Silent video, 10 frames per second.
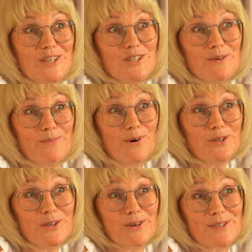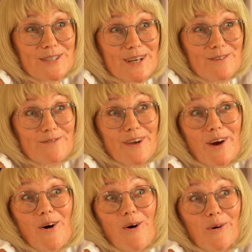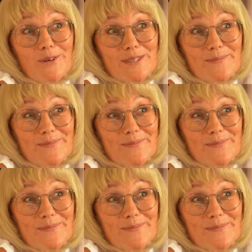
she bought herself a horse,